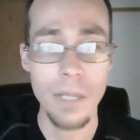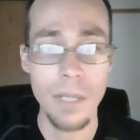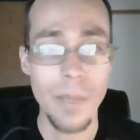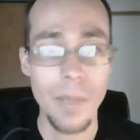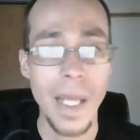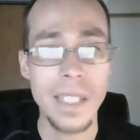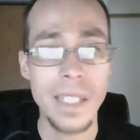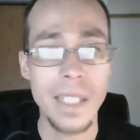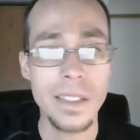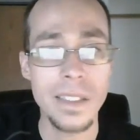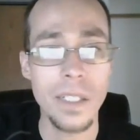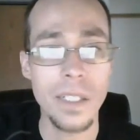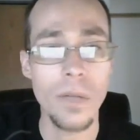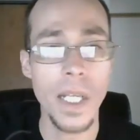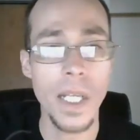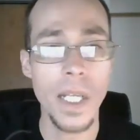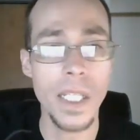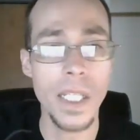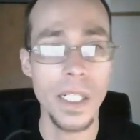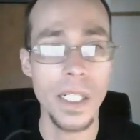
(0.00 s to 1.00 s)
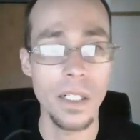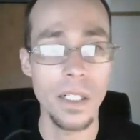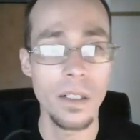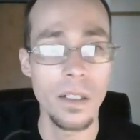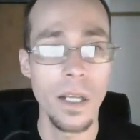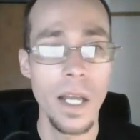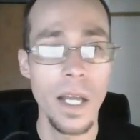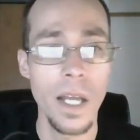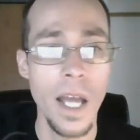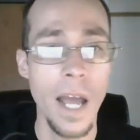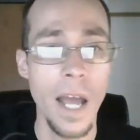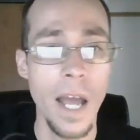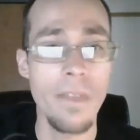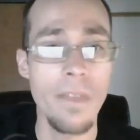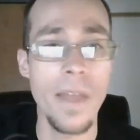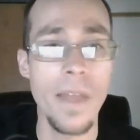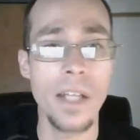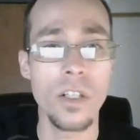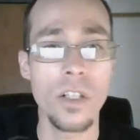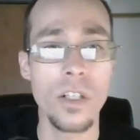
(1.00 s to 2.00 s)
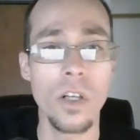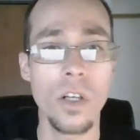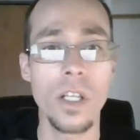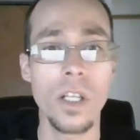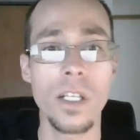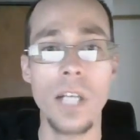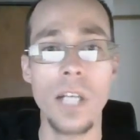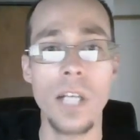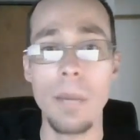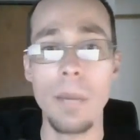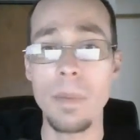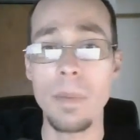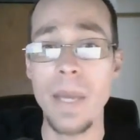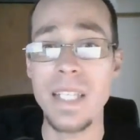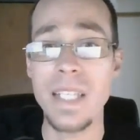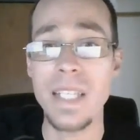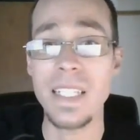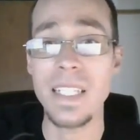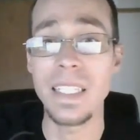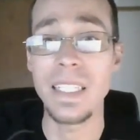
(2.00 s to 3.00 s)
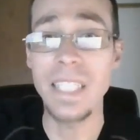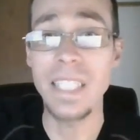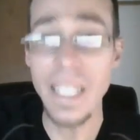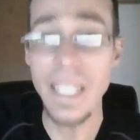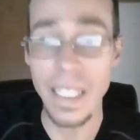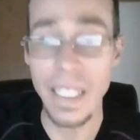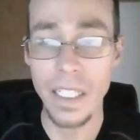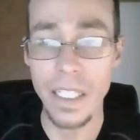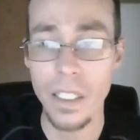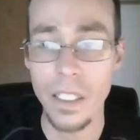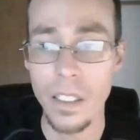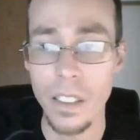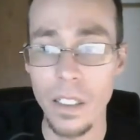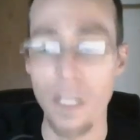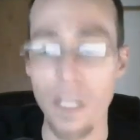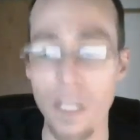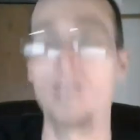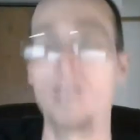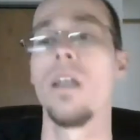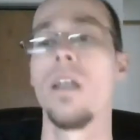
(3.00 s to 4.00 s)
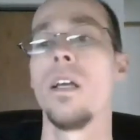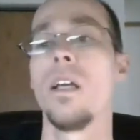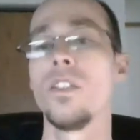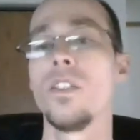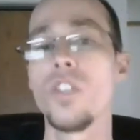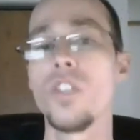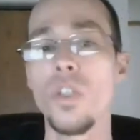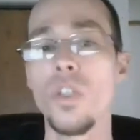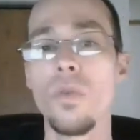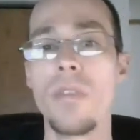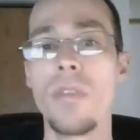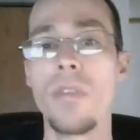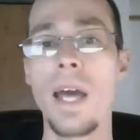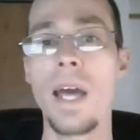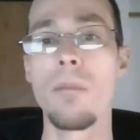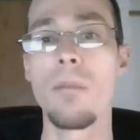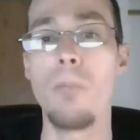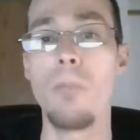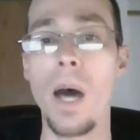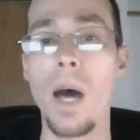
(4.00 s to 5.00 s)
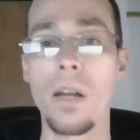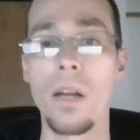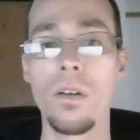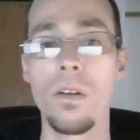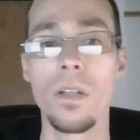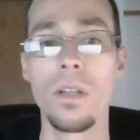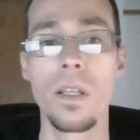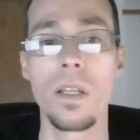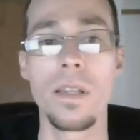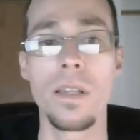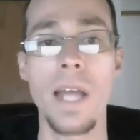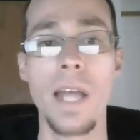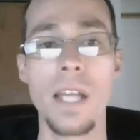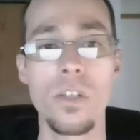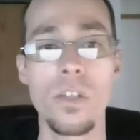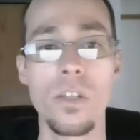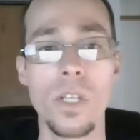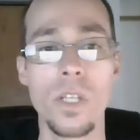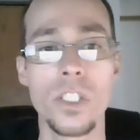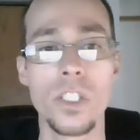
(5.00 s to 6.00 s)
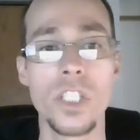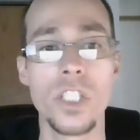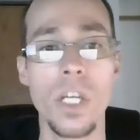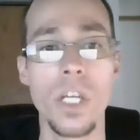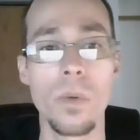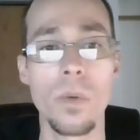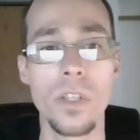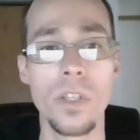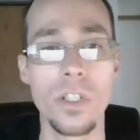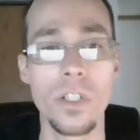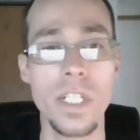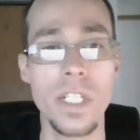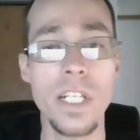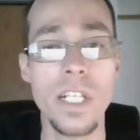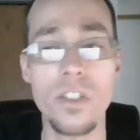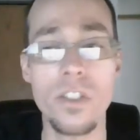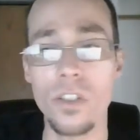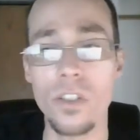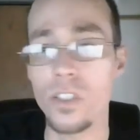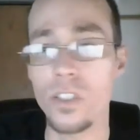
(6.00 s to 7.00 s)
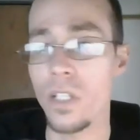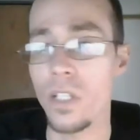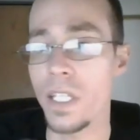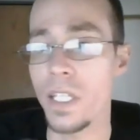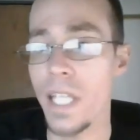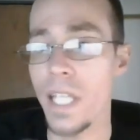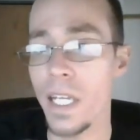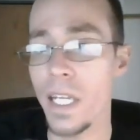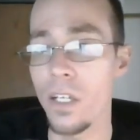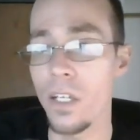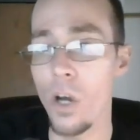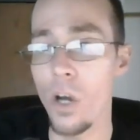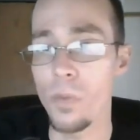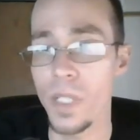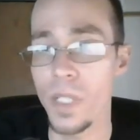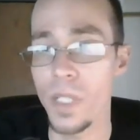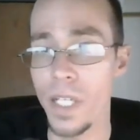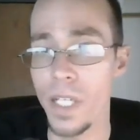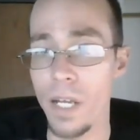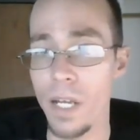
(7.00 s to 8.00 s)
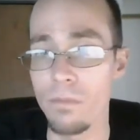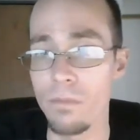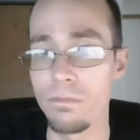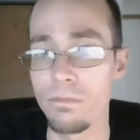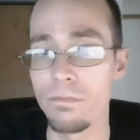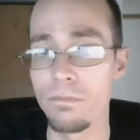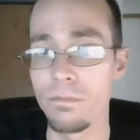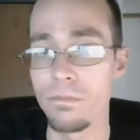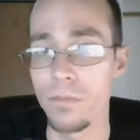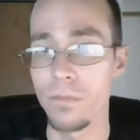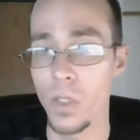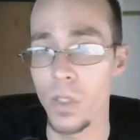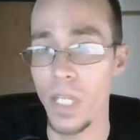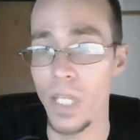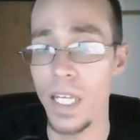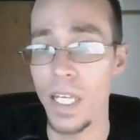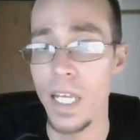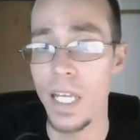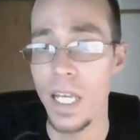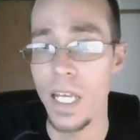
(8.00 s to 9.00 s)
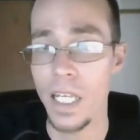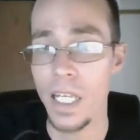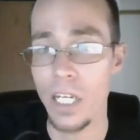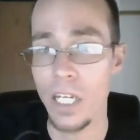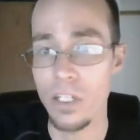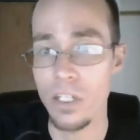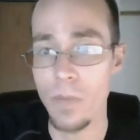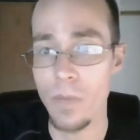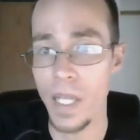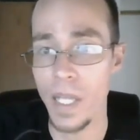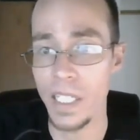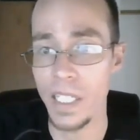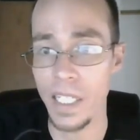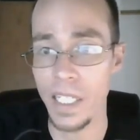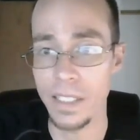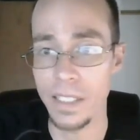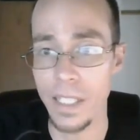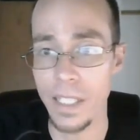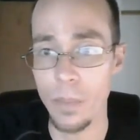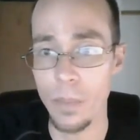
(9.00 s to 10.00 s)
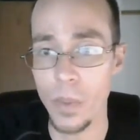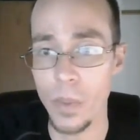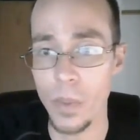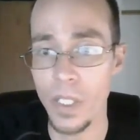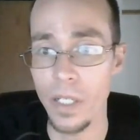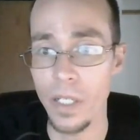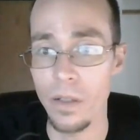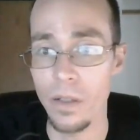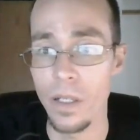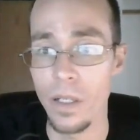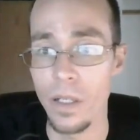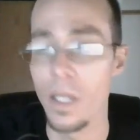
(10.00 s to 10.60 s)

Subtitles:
paste it right here, and then copy paste a link to that model that you can share with your teacher so that they can open it up. Okay, here's my example here.